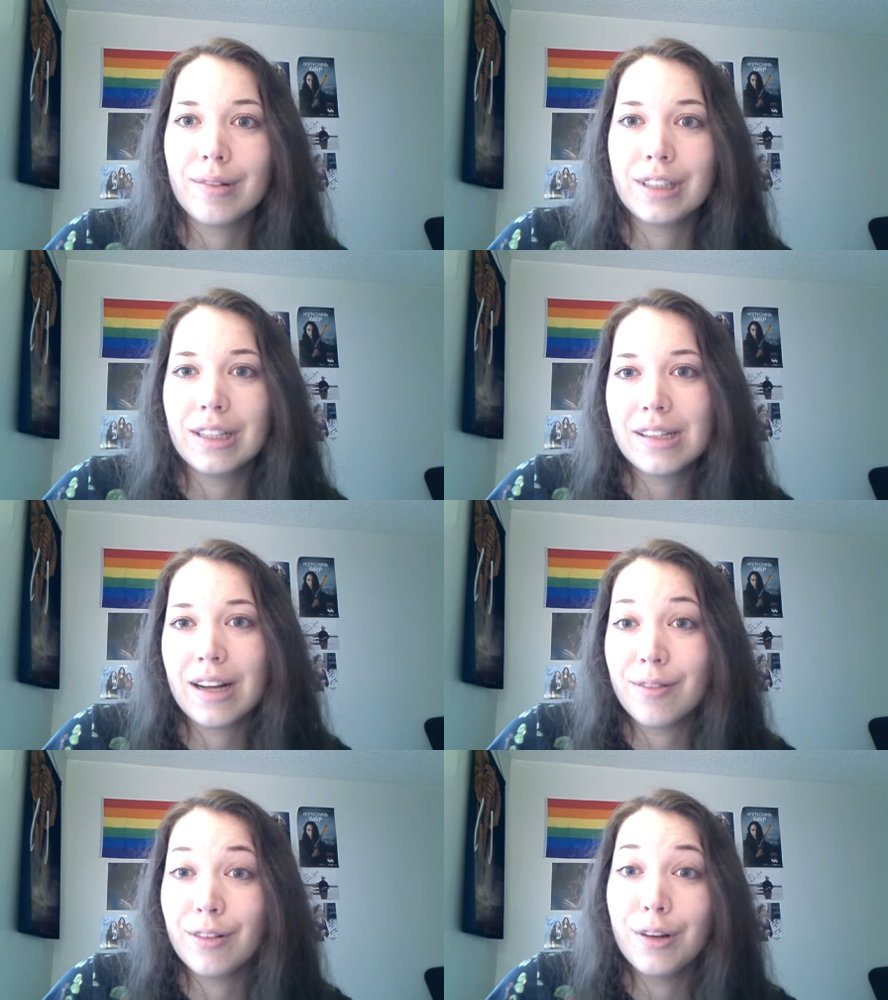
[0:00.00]
She doesn't
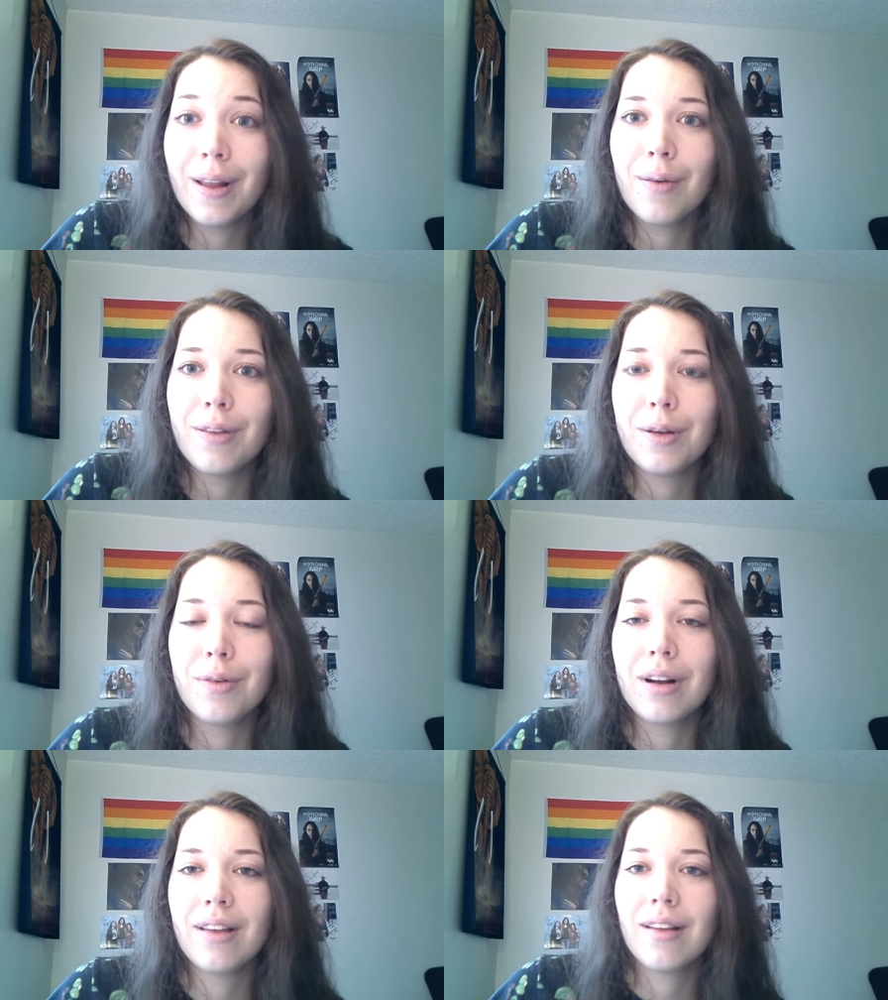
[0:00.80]
have to do that with you,
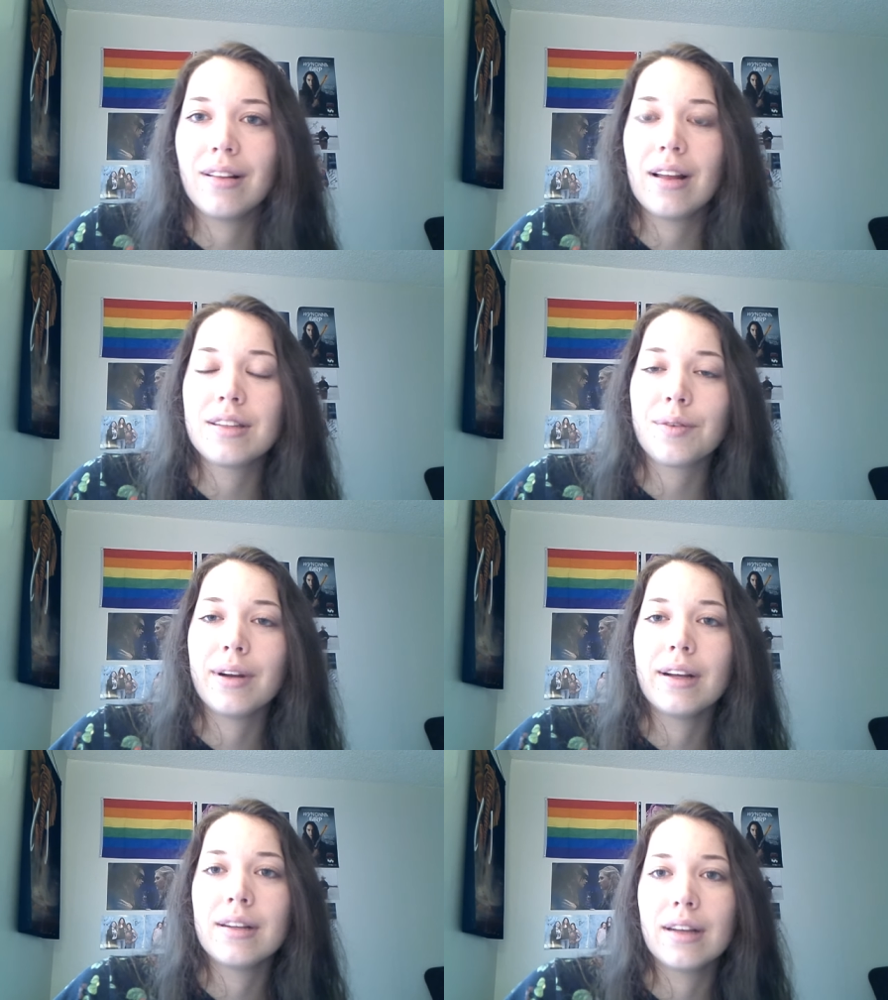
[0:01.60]
and I think that's great.